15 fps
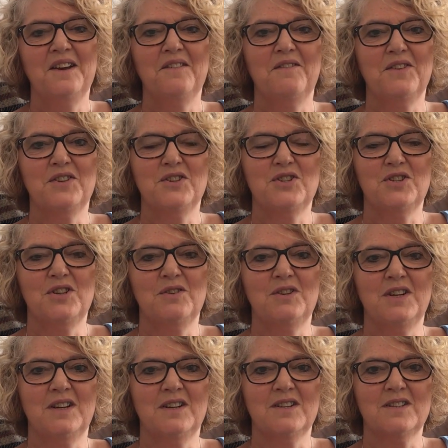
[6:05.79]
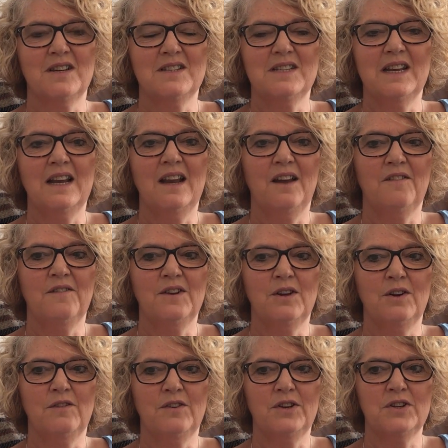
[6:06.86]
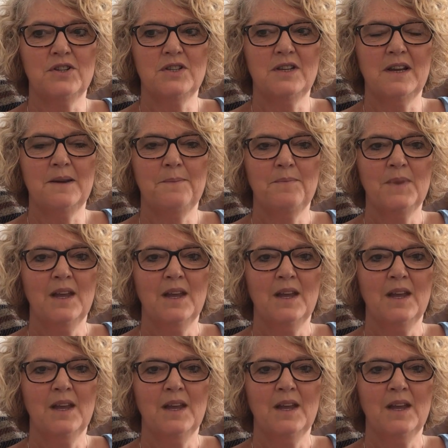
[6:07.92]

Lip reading: for the students as they left for university.